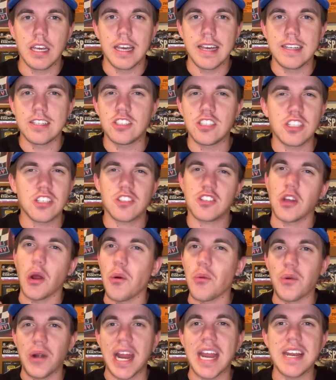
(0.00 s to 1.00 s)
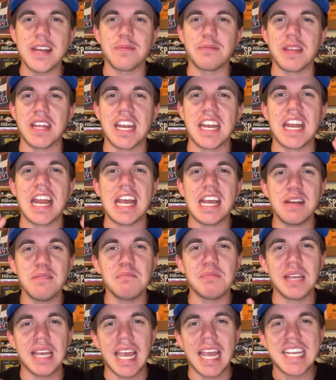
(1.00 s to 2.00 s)
It's just so random that an
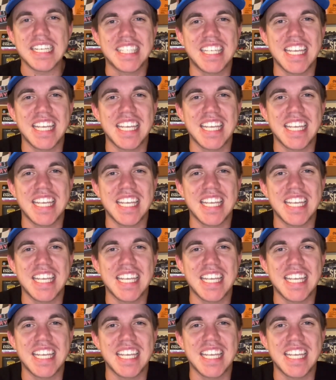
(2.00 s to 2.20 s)
NBA